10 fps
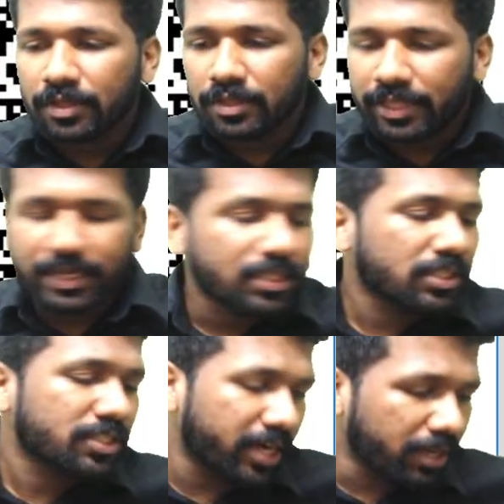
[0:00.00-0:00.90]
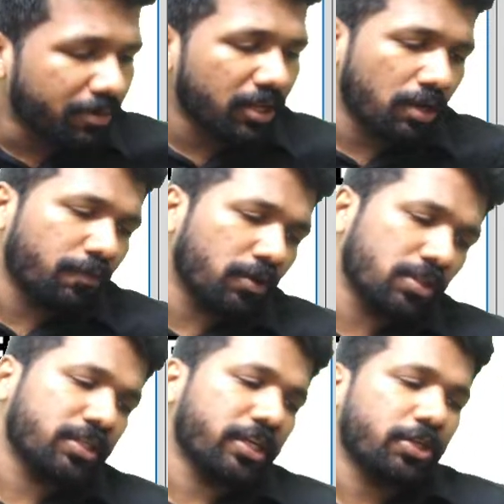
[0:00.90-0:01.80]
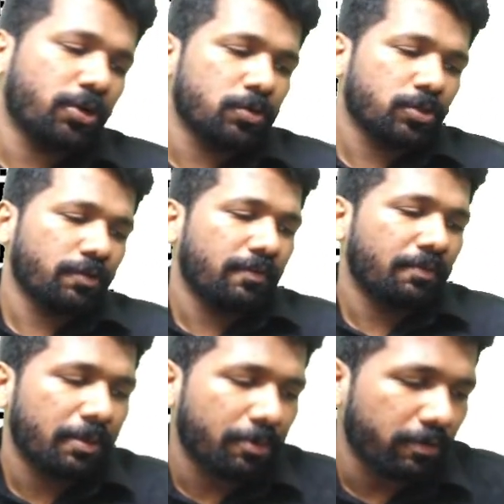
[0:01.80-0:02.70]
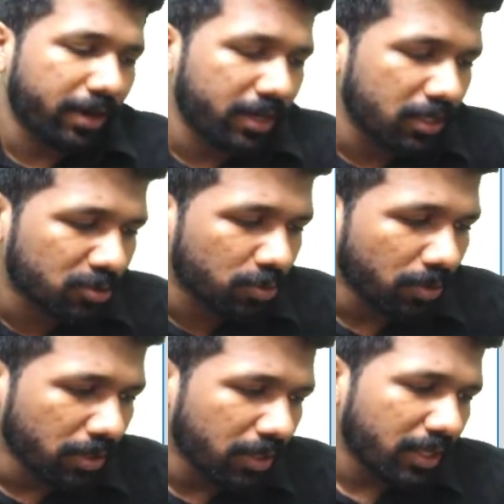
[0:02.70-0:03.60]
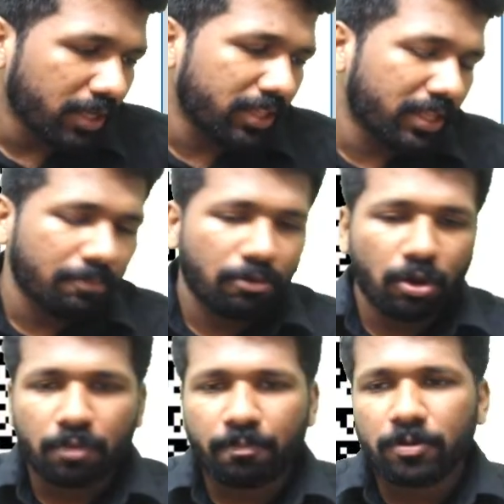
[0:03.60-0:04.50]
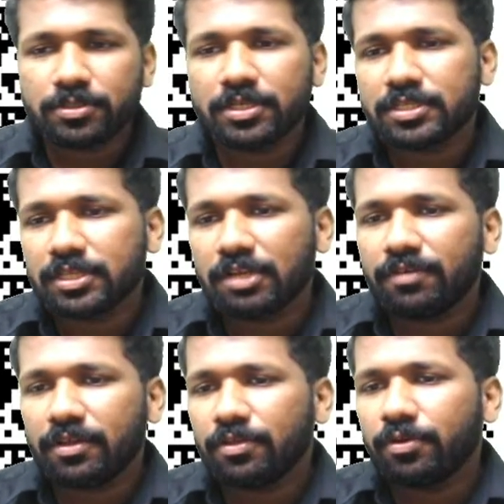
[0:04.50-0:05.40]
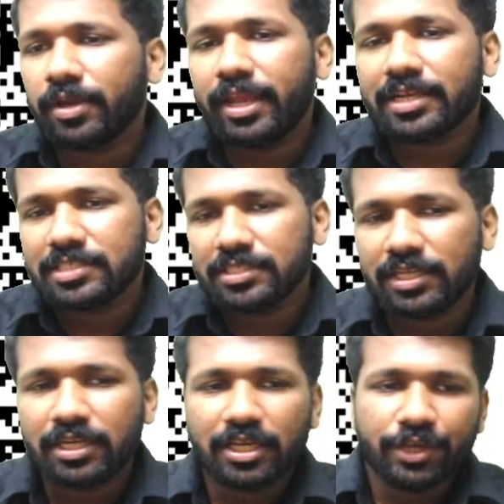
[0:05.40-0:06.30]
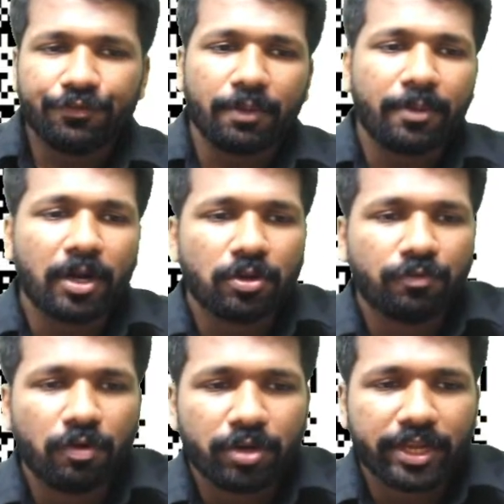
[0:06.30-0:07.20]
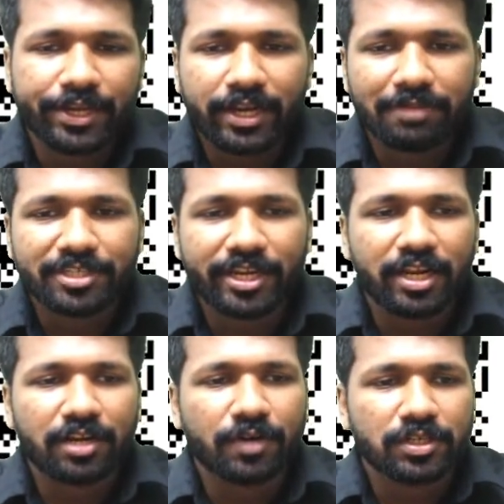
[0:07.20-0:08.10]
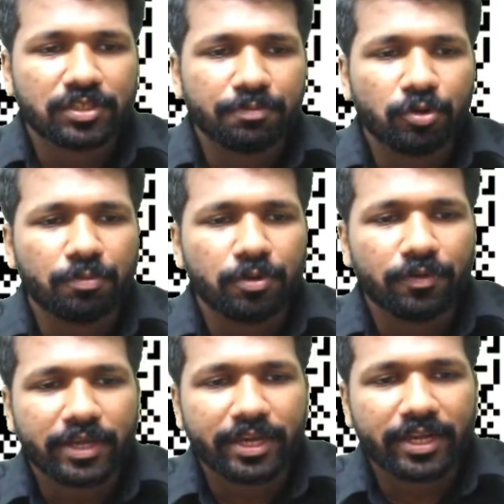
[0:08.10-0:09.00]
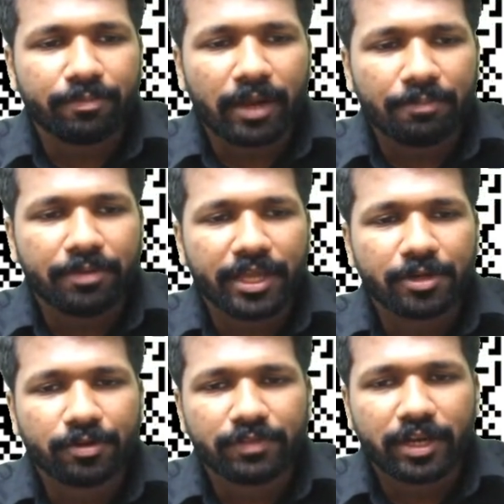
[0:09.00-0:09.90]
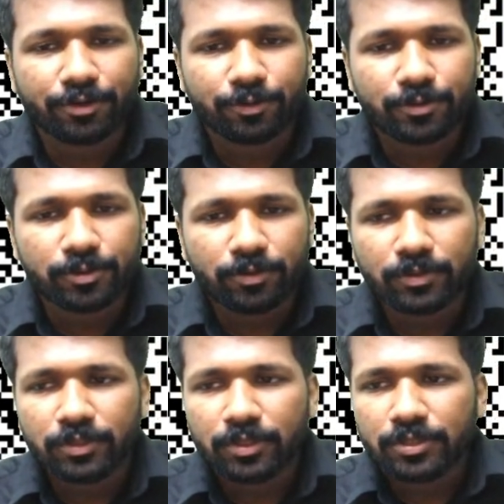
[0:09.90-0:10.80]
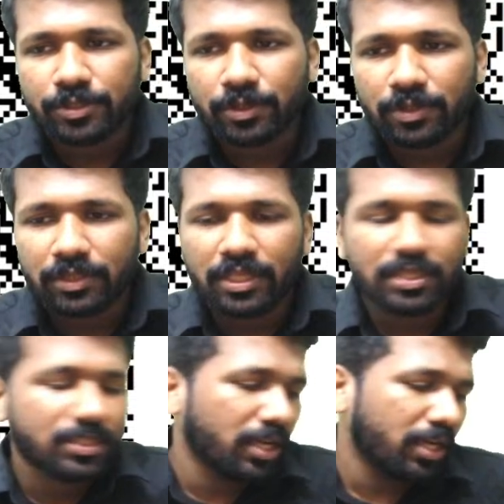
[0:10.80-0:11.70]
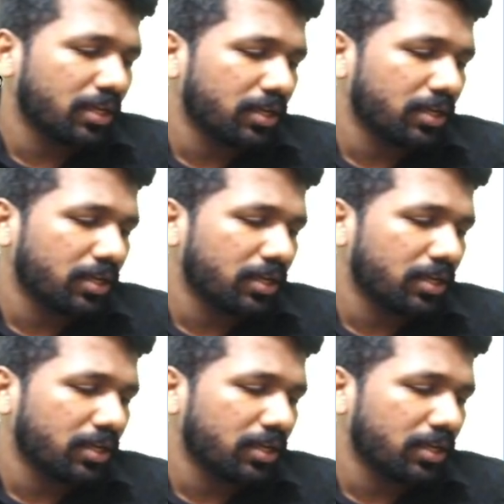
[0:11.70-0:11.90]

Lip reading: that's it. Study material for this session also we will be providing soon. In the blog post itself you can access it. If you are part of our Telegram channel and WhatsApp group, you will get an update of that also. So these three